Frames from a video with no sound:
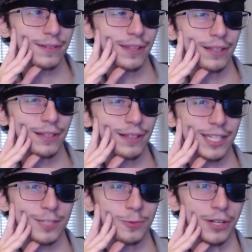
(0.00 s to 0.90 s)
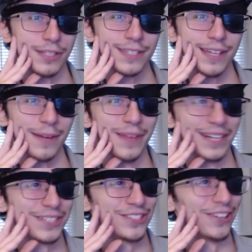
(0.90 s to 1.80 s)
than the last ones. I'm
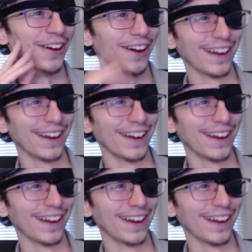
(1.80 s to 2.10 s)
not sure.